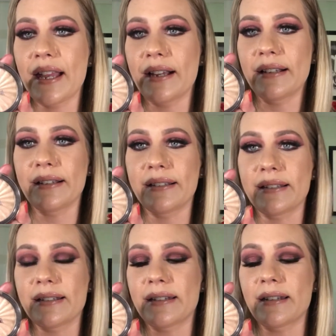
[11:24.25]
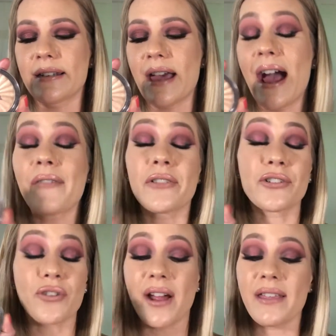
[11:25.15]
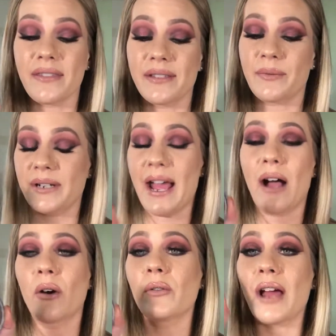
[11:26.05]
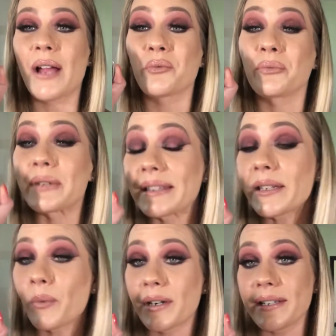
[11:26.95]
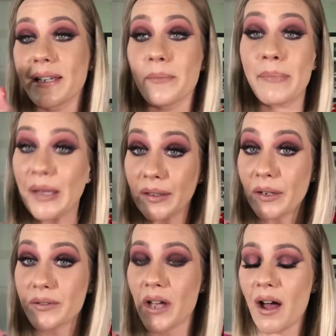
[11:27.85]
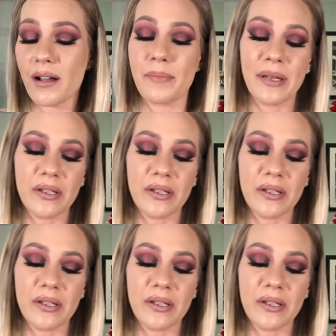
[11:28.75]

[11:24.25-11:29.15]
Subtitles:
and after trying this one out, I really want to get Pillow Talk.